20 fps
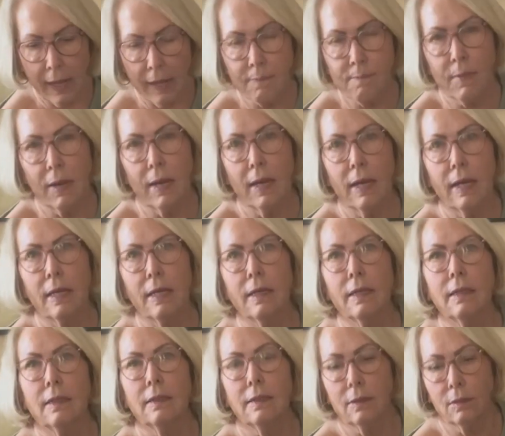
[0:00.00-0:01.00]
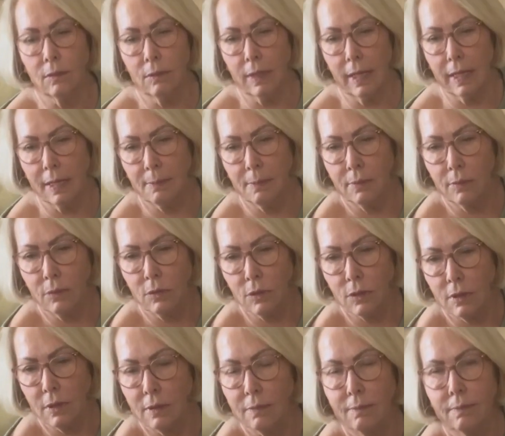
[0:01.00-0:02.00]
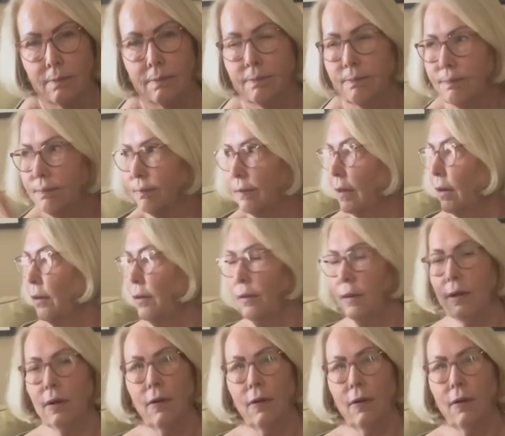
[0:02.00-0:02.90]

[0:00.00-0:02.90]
my little neighbors that are in our